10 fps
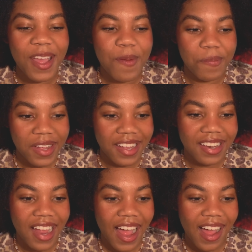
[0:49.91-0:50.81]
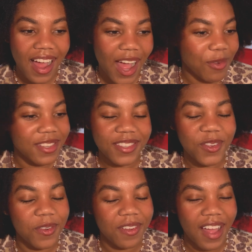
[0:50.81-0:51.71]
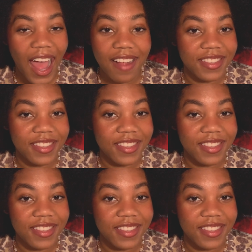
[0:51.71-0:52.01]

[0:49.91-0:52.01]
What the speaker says: but I will still have